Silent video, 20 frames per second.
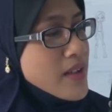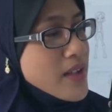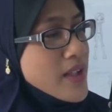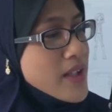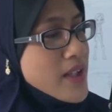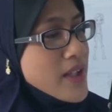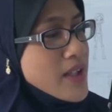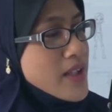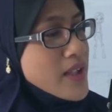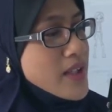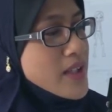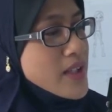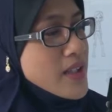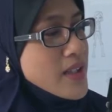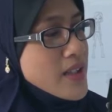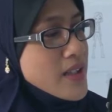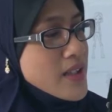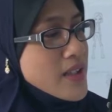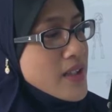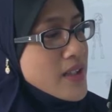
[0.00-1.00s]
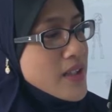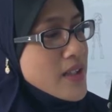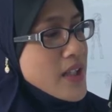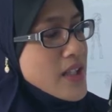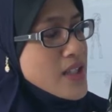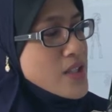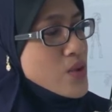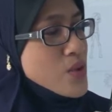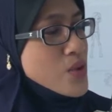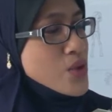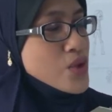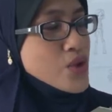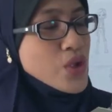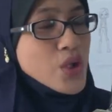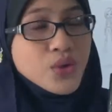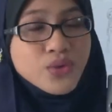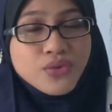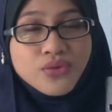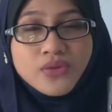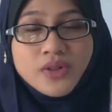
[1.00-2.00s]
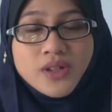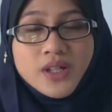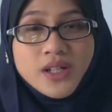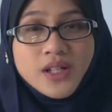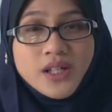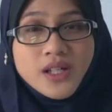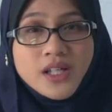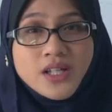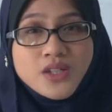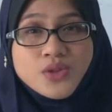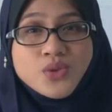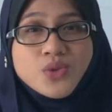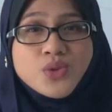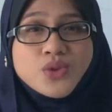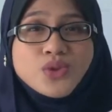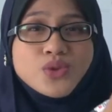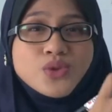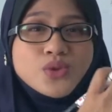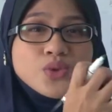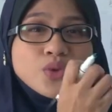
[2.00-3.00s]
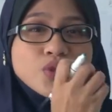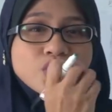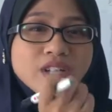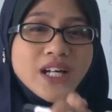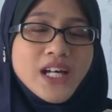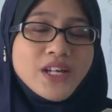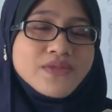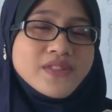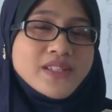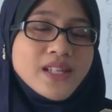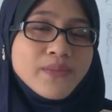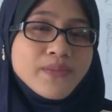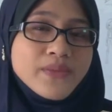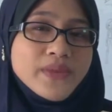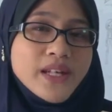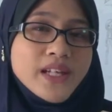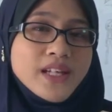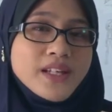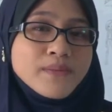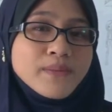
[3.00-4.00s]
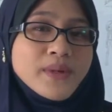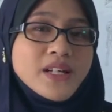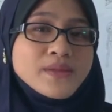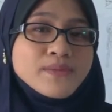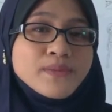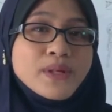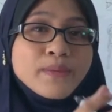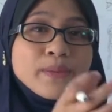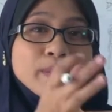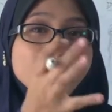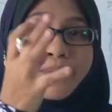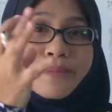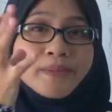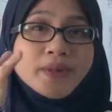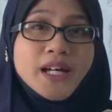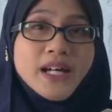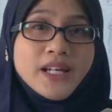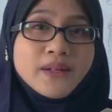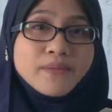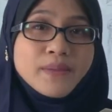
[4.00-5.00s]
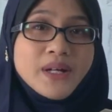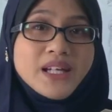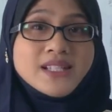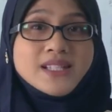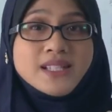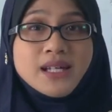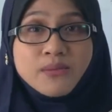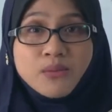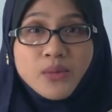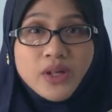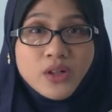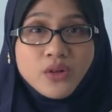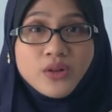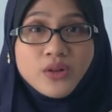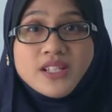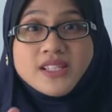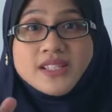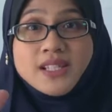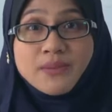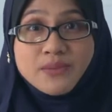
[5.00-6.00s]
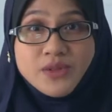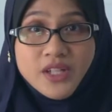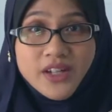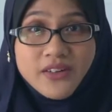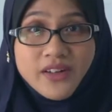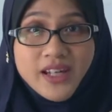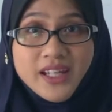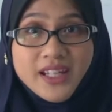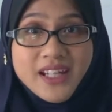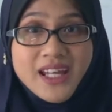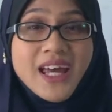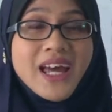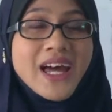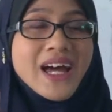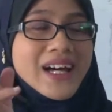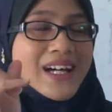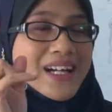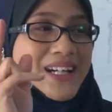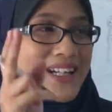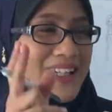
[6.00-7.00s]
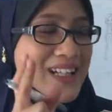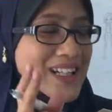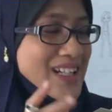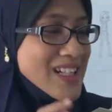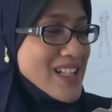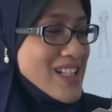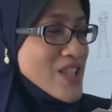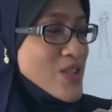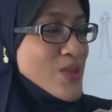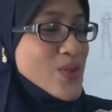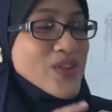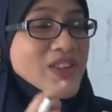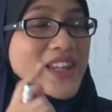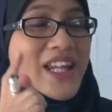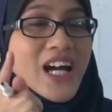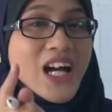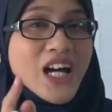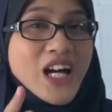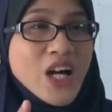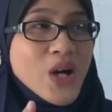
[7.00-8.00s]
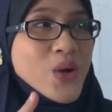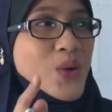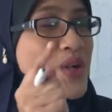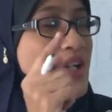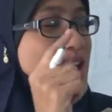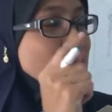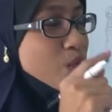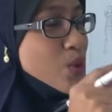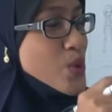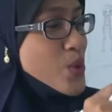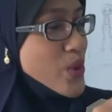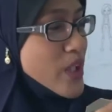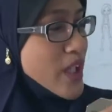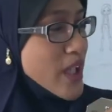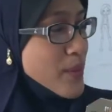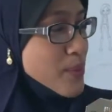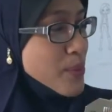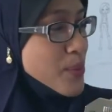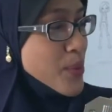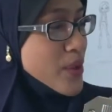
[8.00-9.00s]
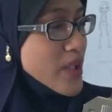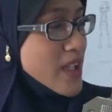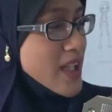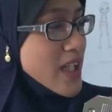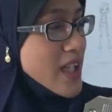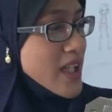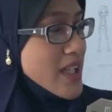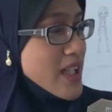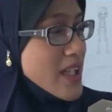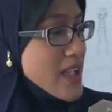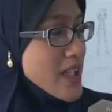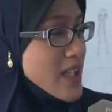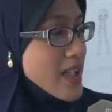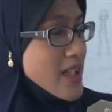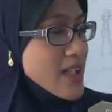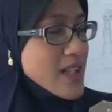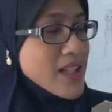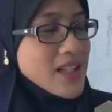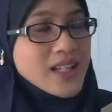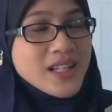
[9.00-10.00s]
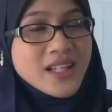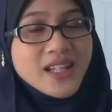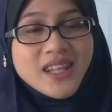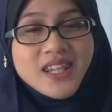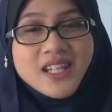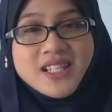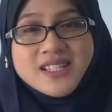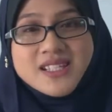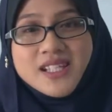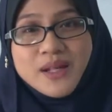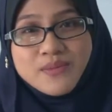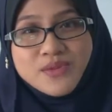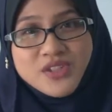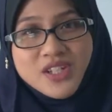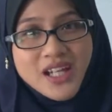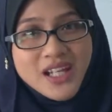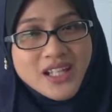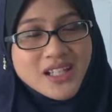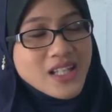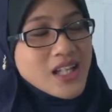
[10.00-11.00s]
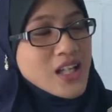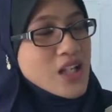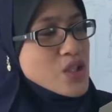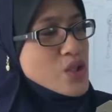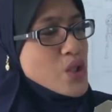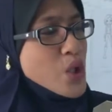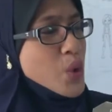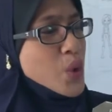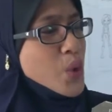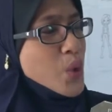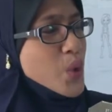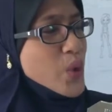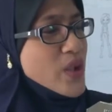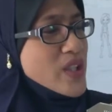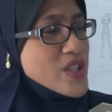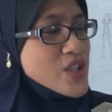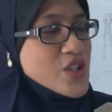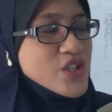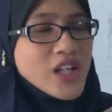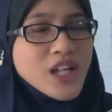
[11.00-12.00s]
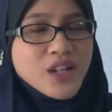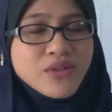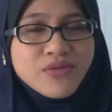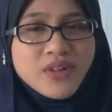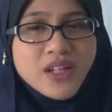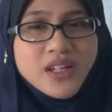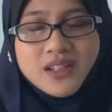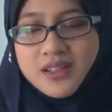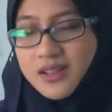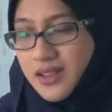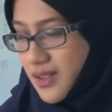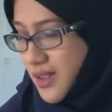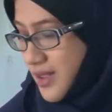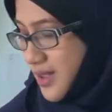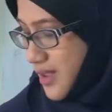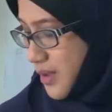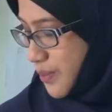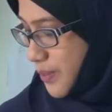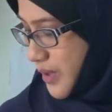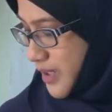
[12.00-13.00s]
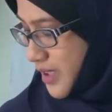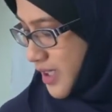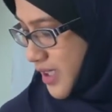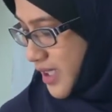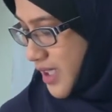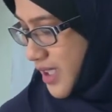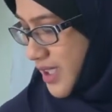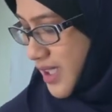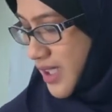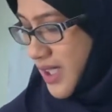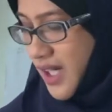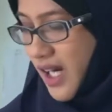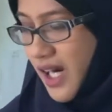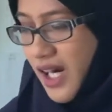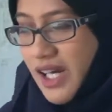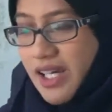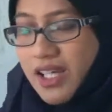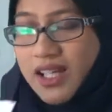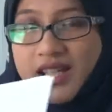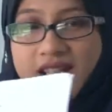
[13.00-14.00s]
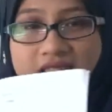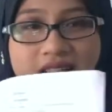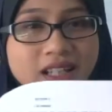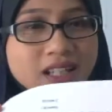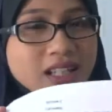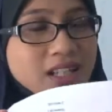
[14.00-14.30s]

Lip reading: Okay, alright, so drove. To drive something, it must be done by someone subject, right? So now you can put in the subject. So who is driving the particular car here?